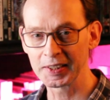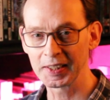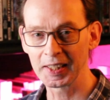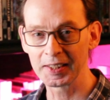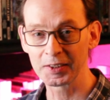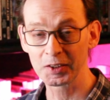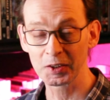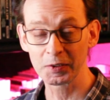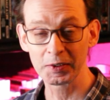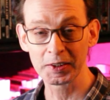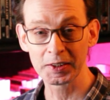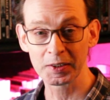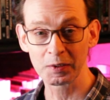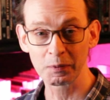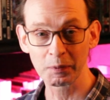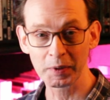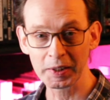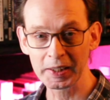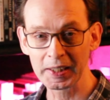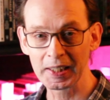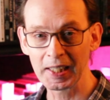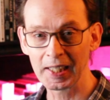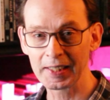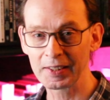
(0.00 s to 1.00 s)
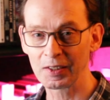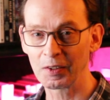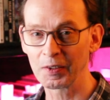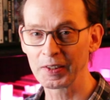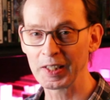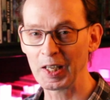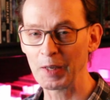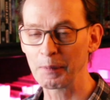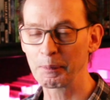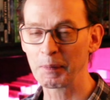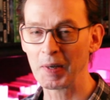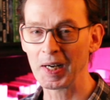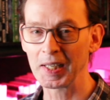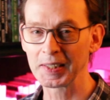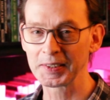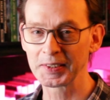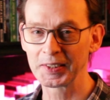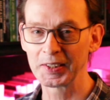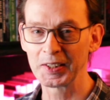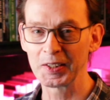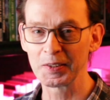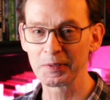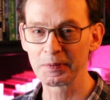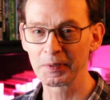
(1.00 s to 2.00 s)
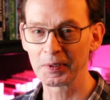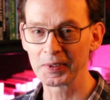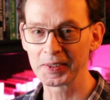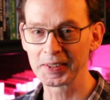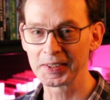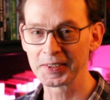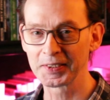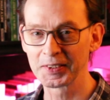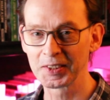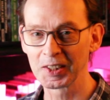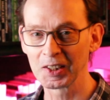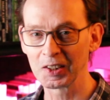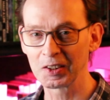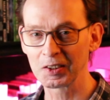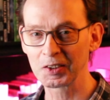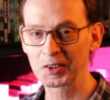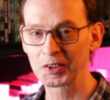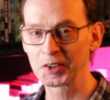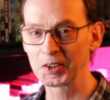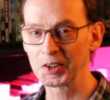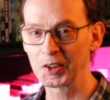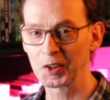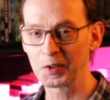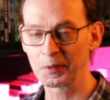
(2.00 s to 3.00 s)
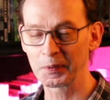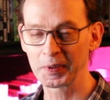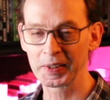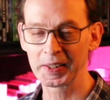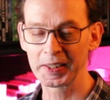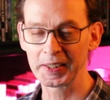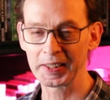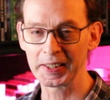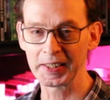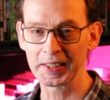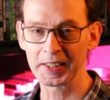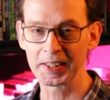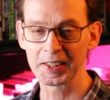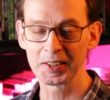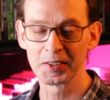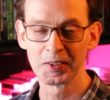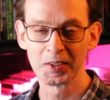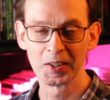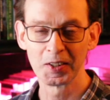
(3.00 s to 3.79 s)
And so he's really not all that positive on his looks, you know, with the